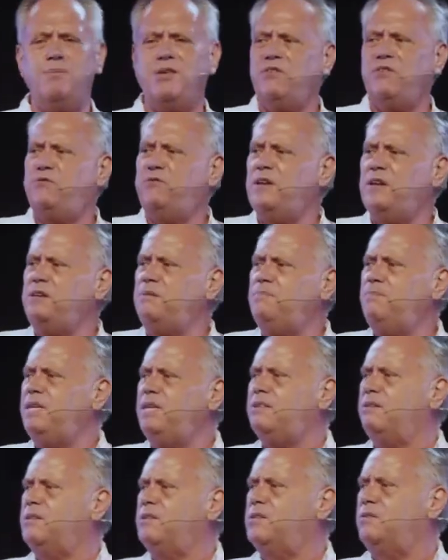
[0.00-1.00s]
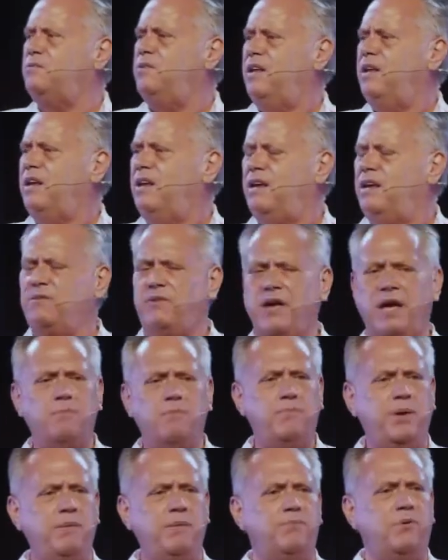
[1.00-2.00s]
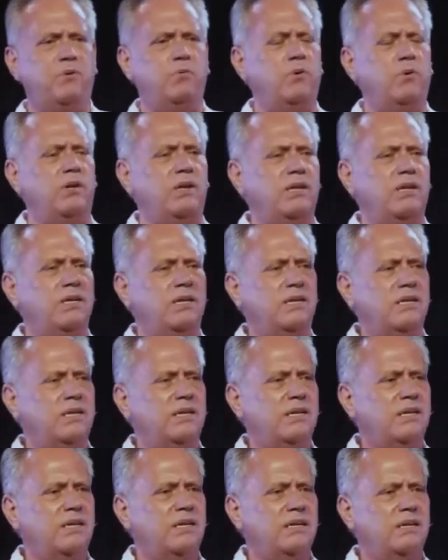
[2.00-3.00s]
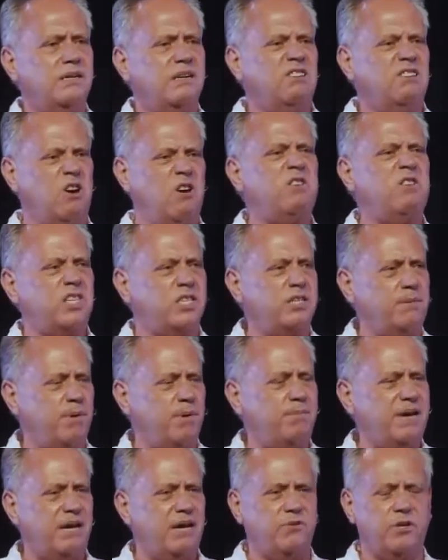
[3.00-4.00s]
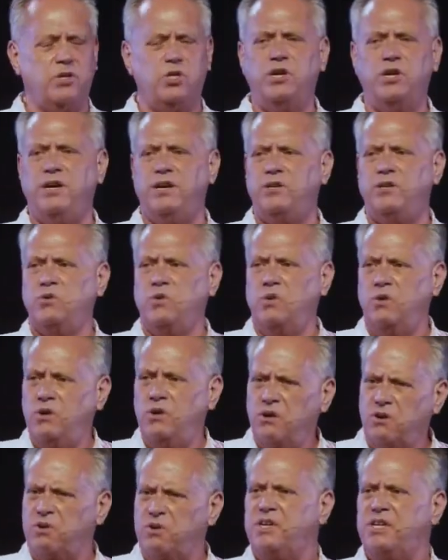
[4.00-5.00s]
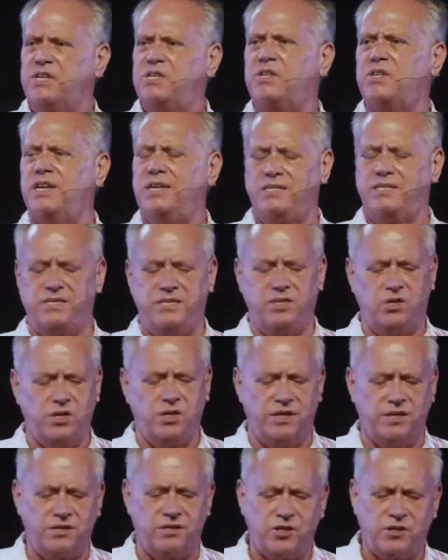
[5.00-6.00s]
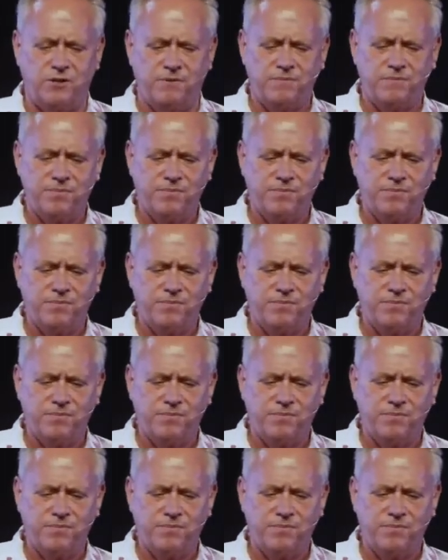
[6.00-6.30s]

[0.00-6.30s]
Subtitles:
about the fundamentals of how people will gossip about the church or criticize the church.